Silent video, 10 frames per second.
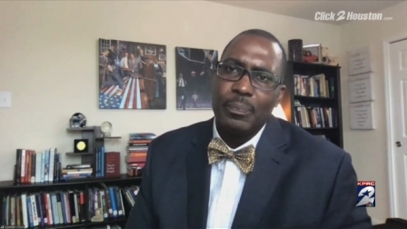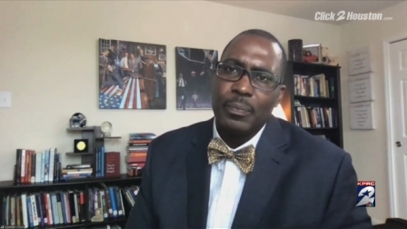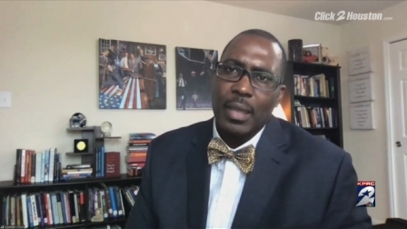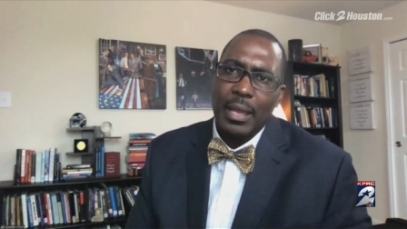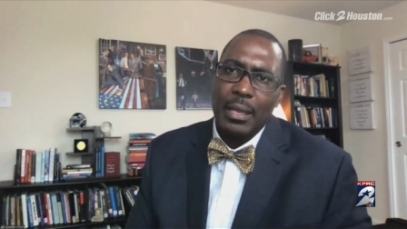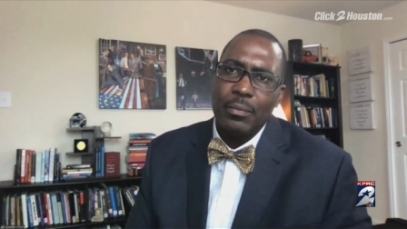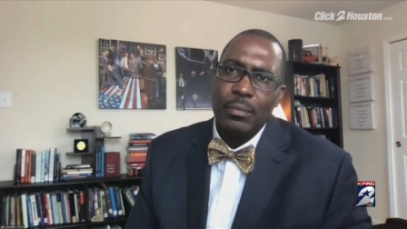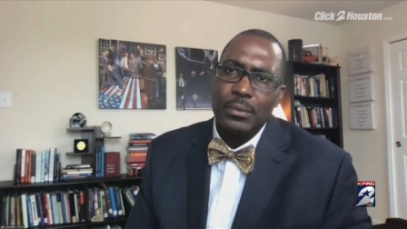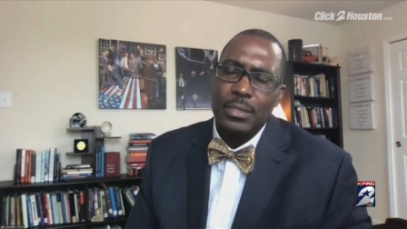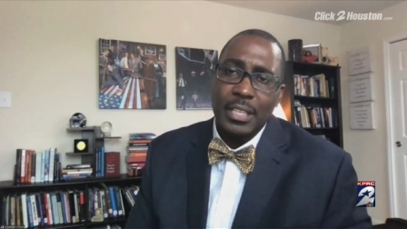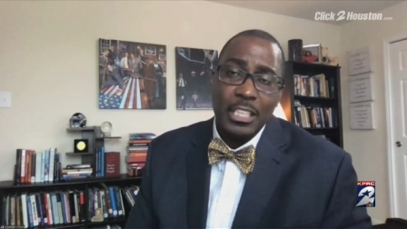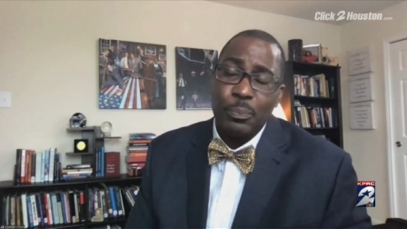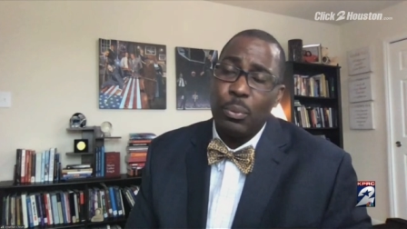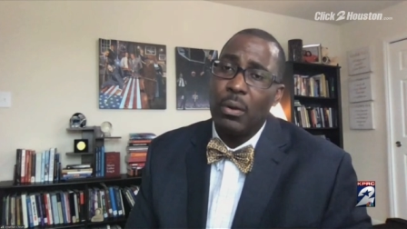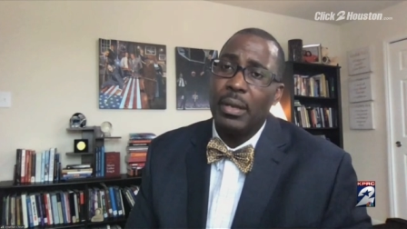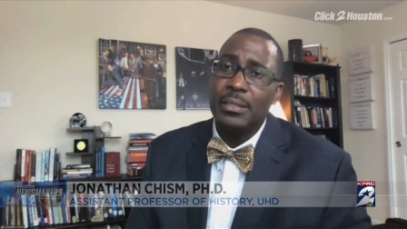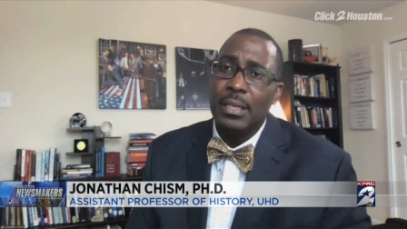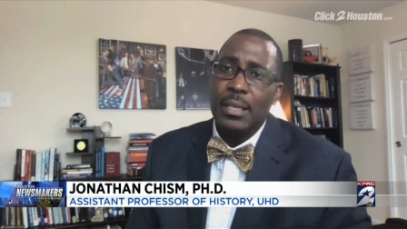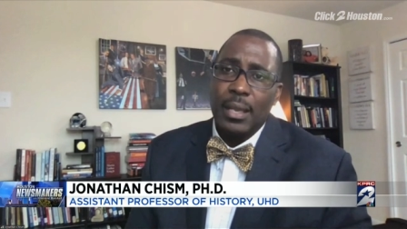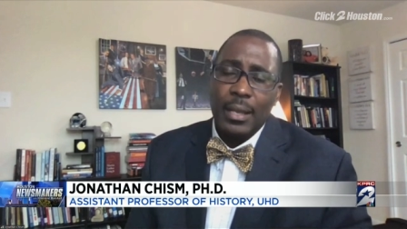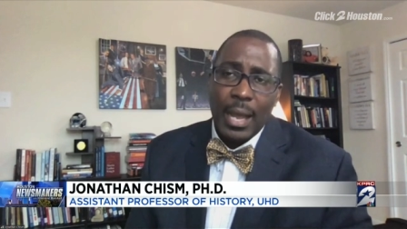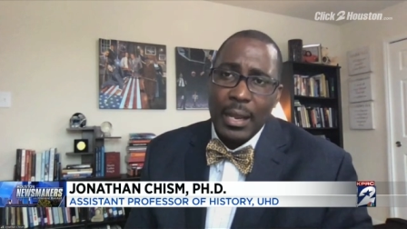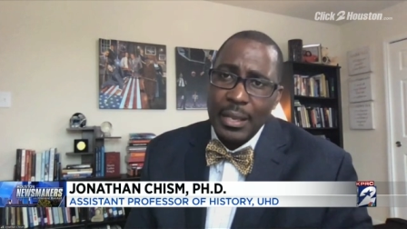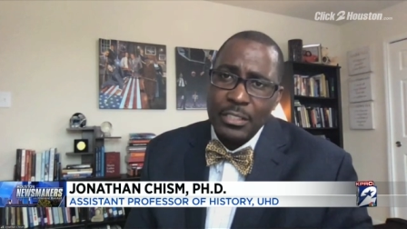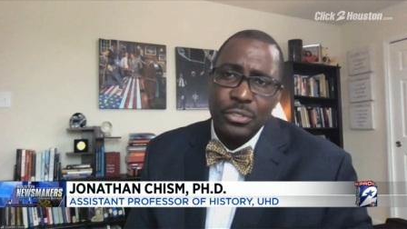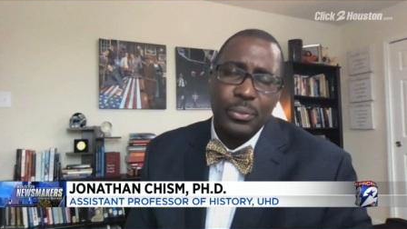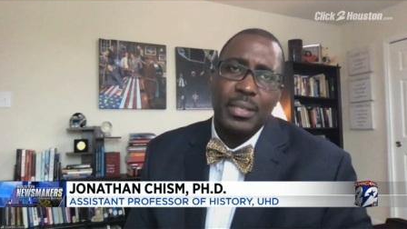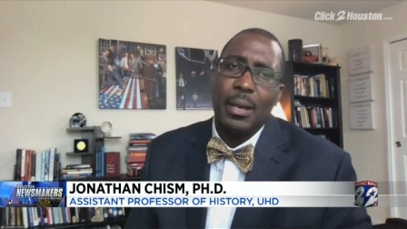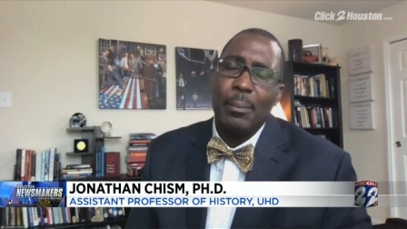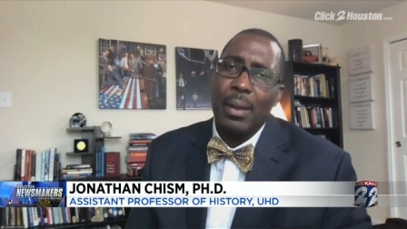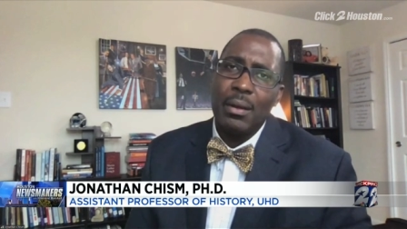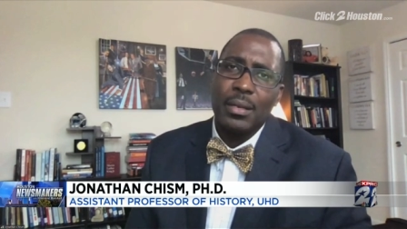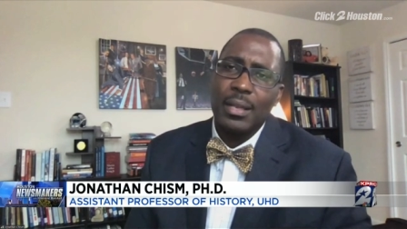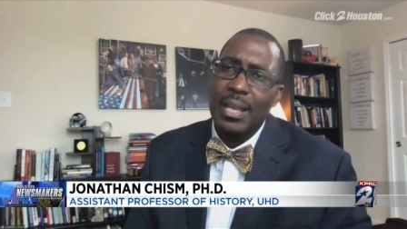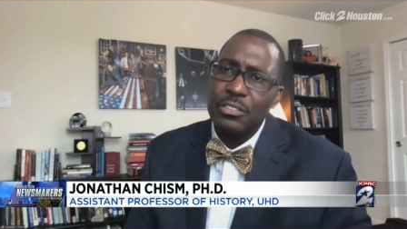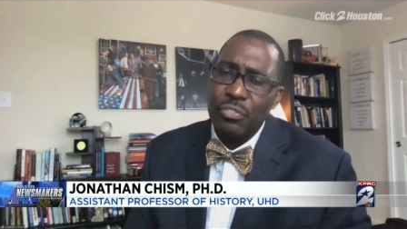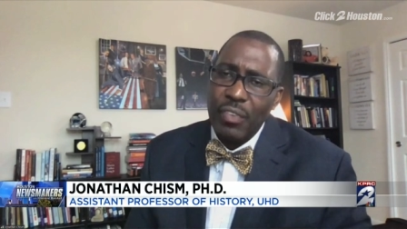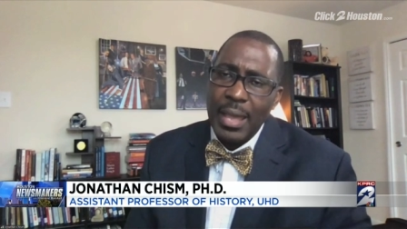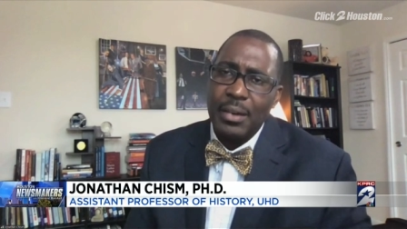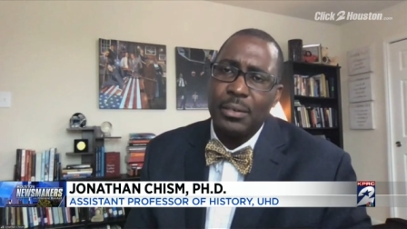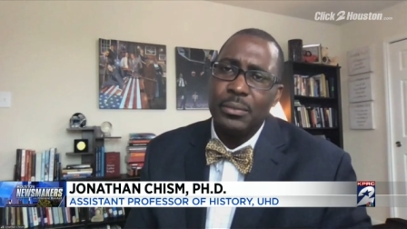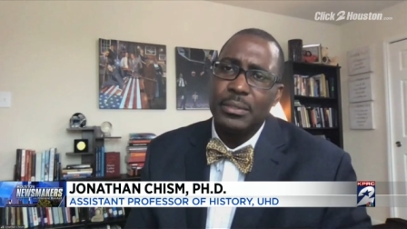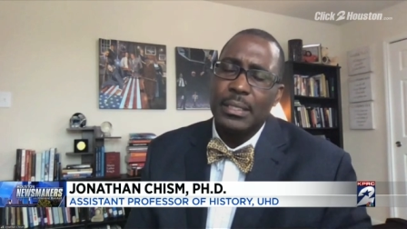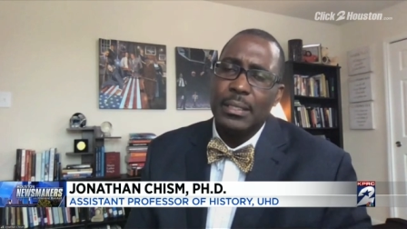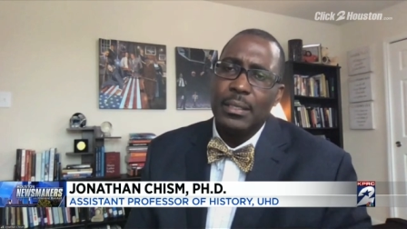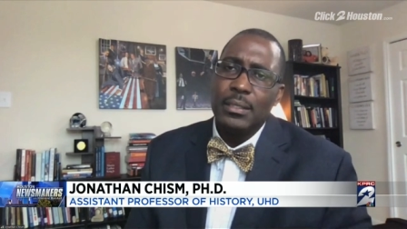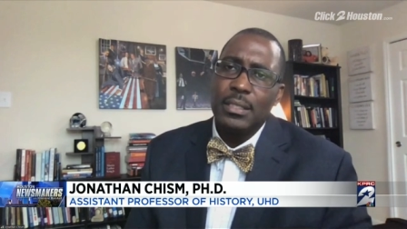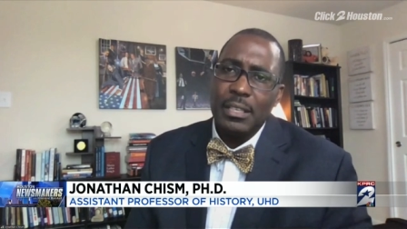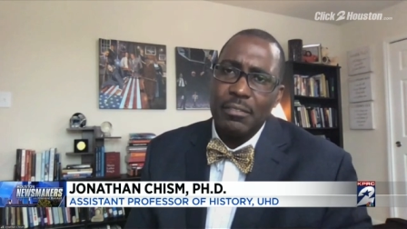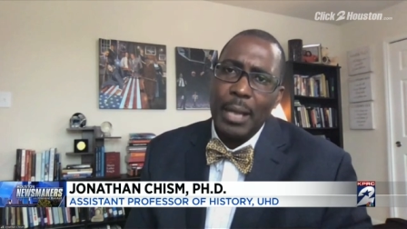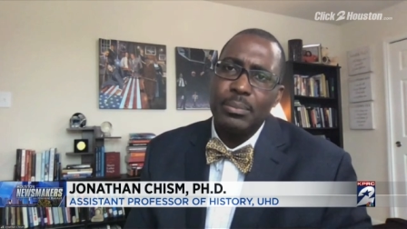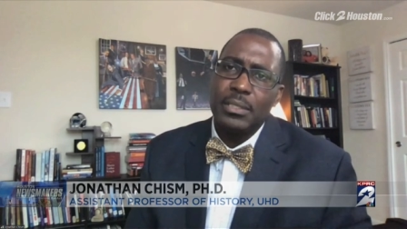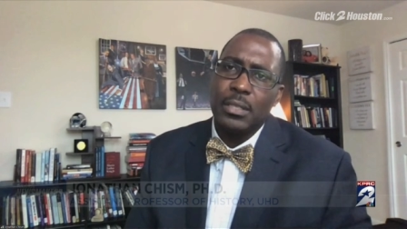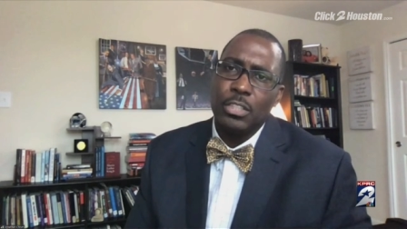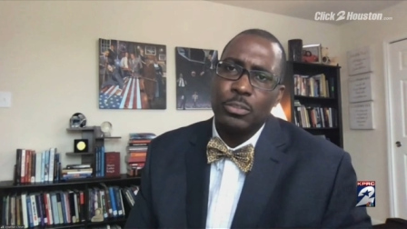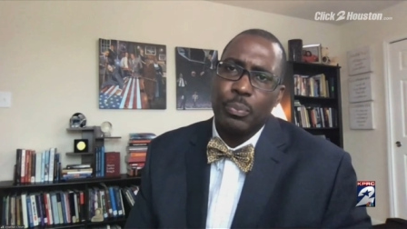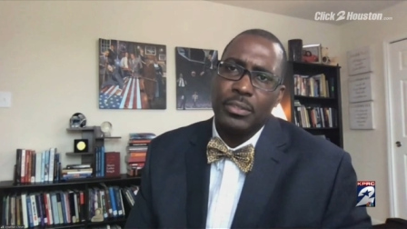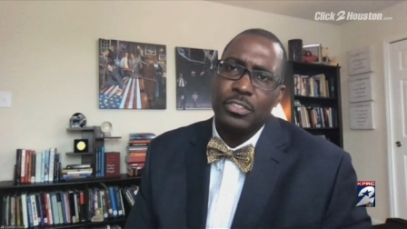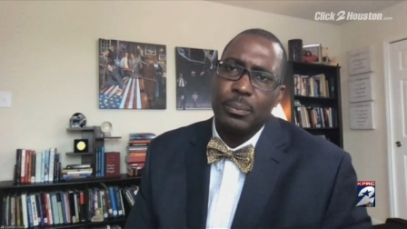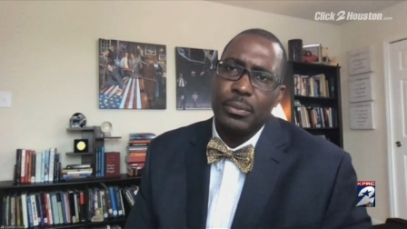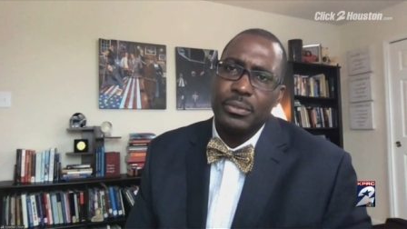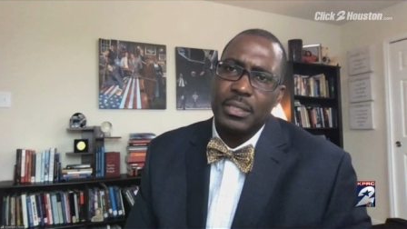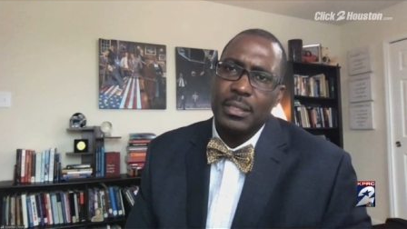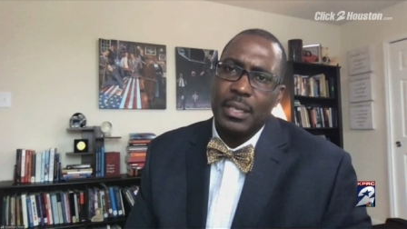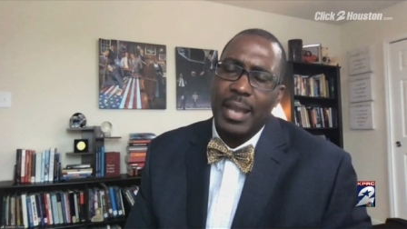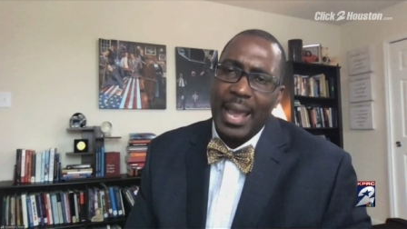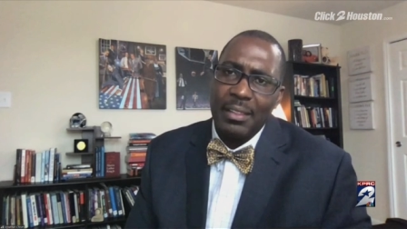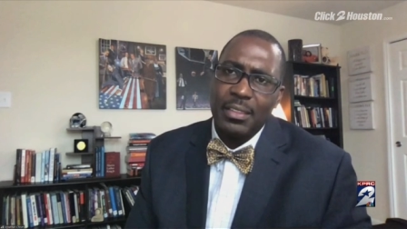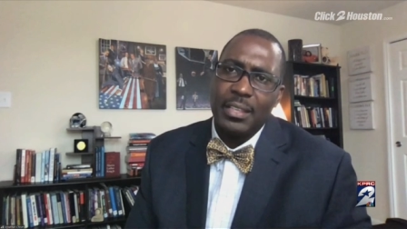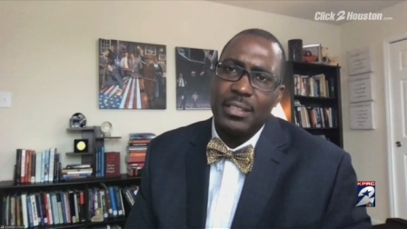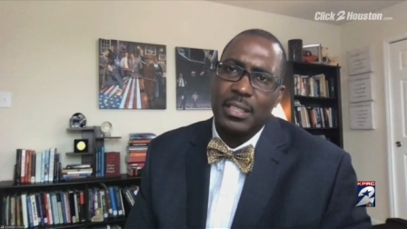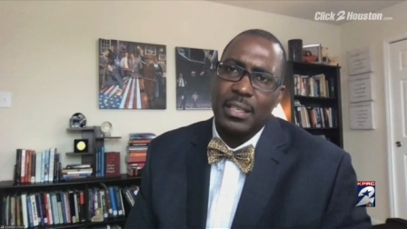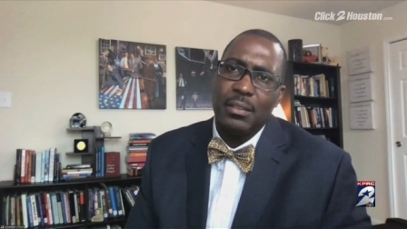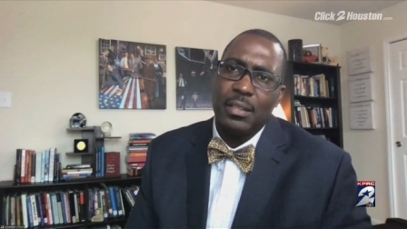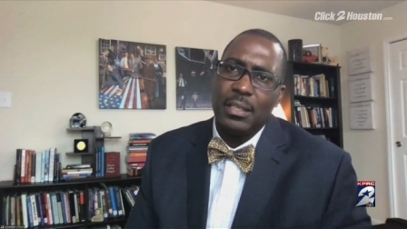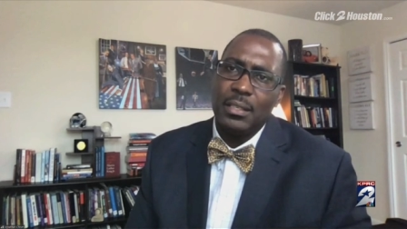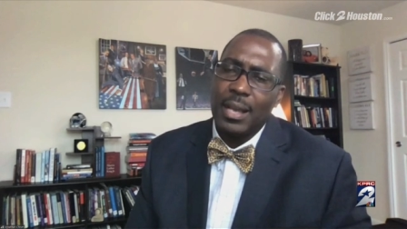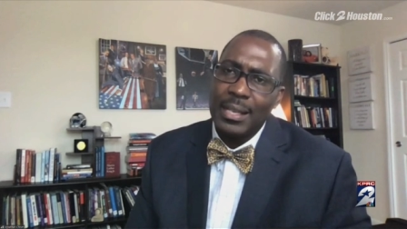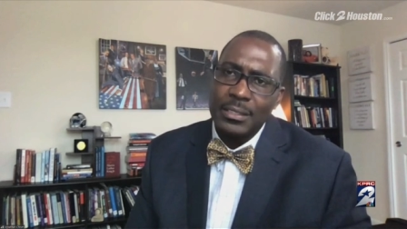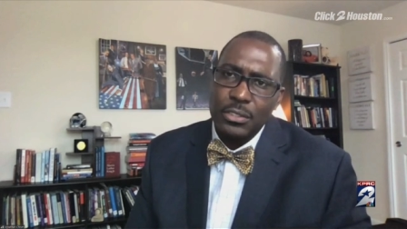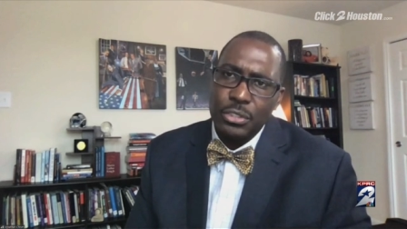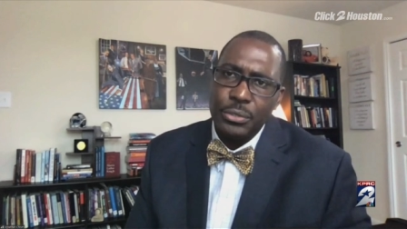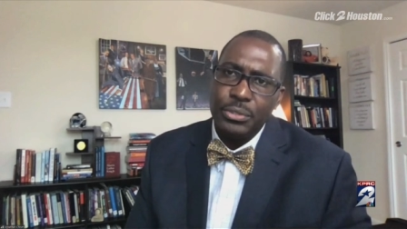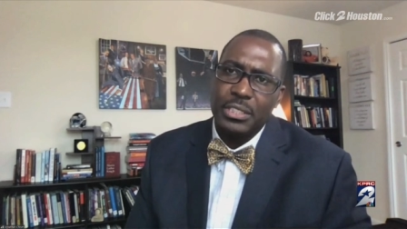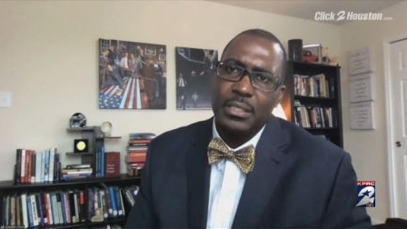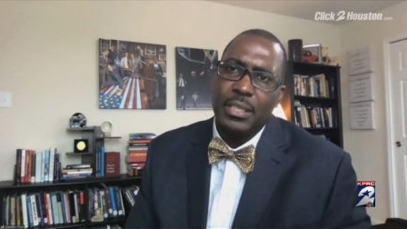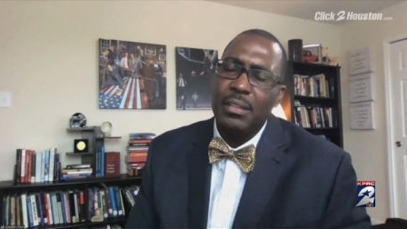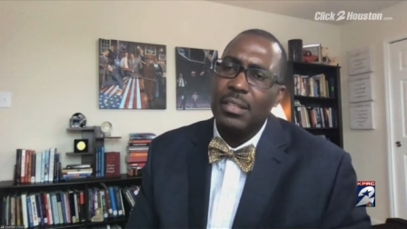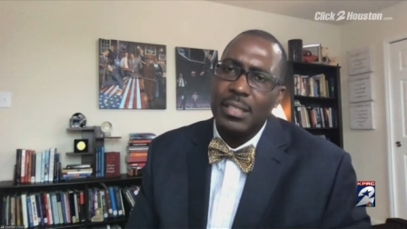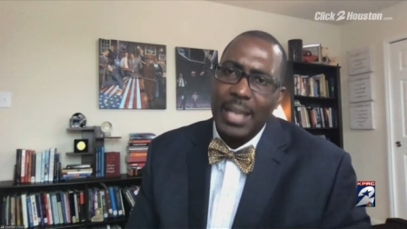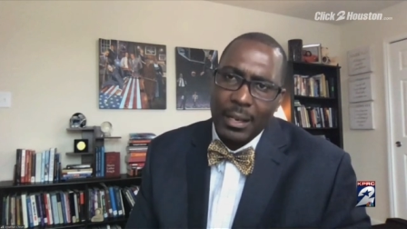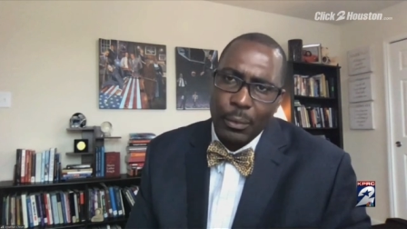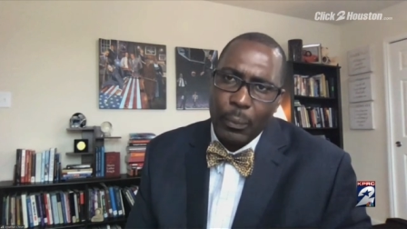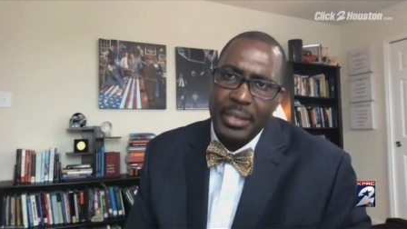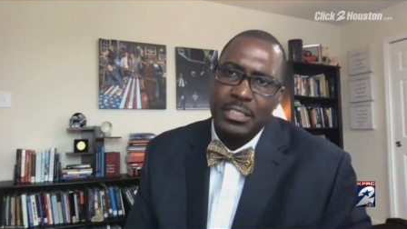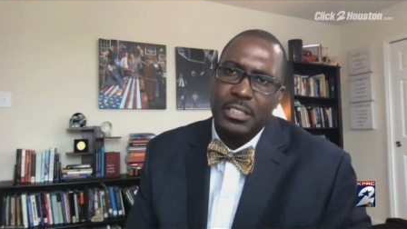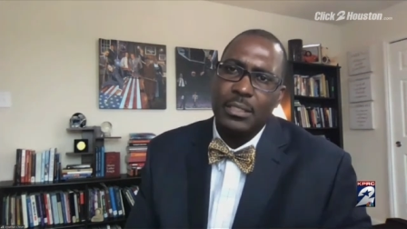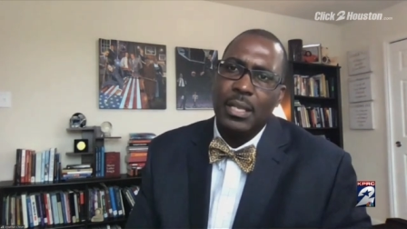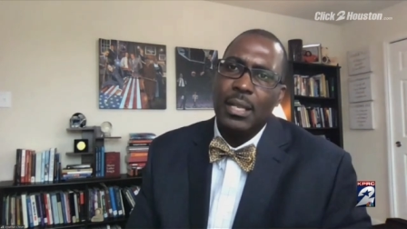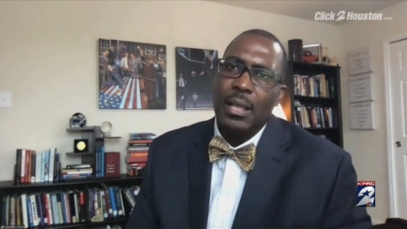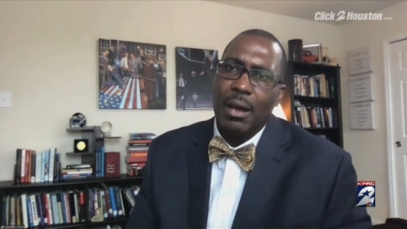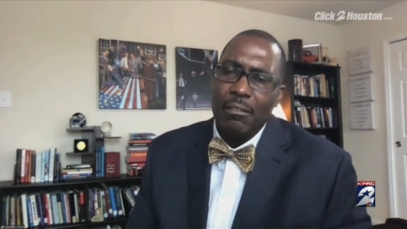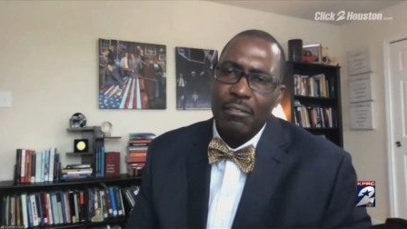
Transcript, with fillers: And to this point in our history, America has failed to live up to those principles and, and ethics in the Constitution, in the Declaration of